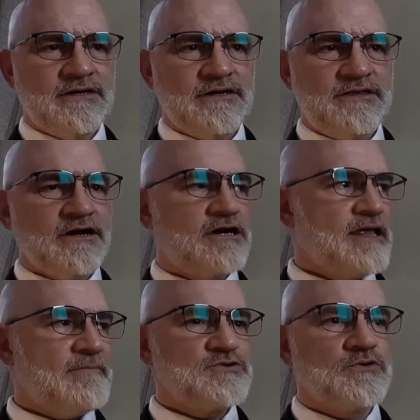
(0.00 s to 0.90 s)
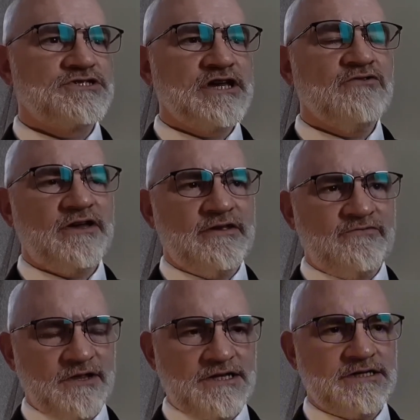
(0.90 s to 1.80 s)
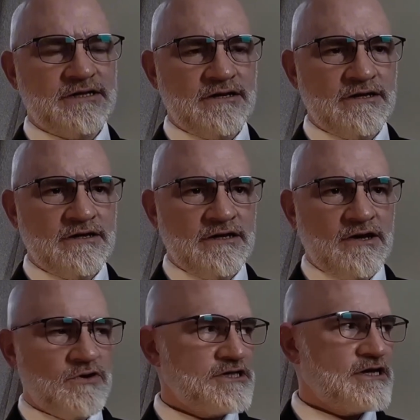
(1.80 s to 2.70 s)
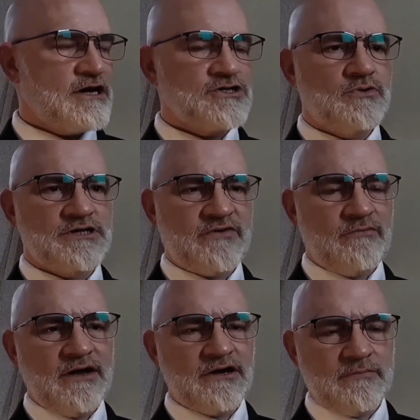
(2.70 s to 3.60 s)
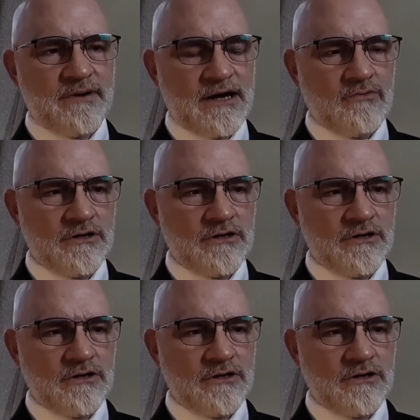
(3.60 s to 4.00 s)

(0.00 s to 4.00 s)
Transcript: Their collapse was self-inflicted. It wasn't the consequence of American power.